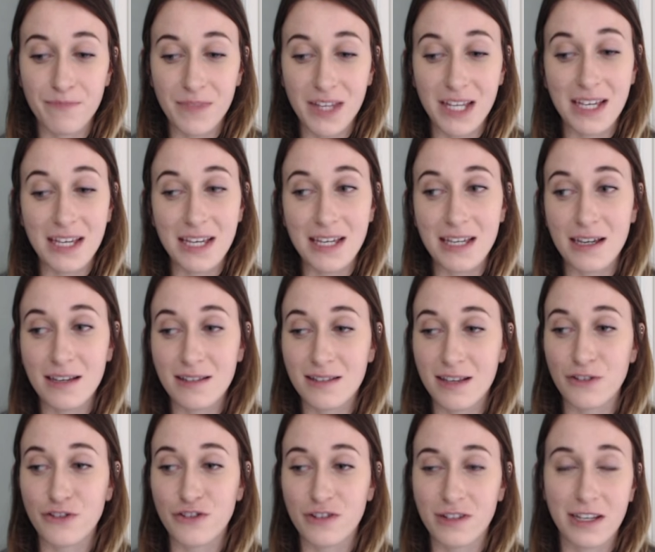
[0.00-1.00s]
he
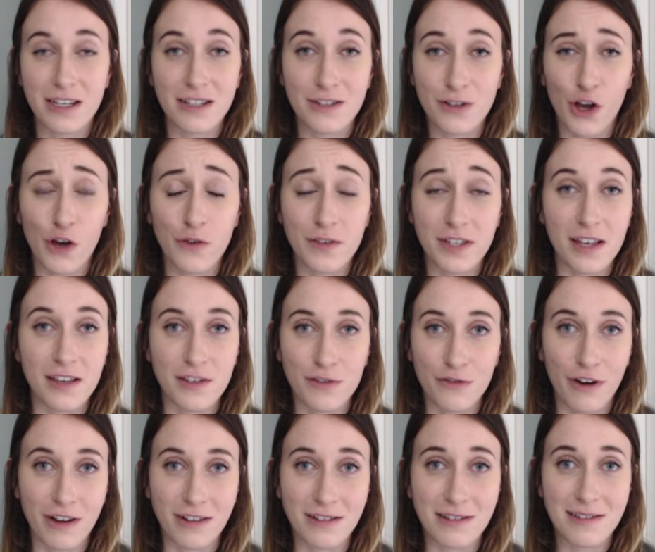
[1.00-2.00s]
essentially solves his
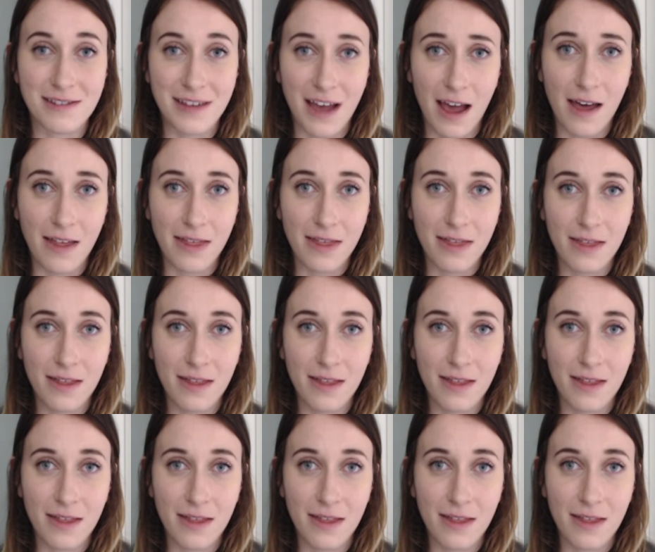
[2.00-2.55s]
friend's death.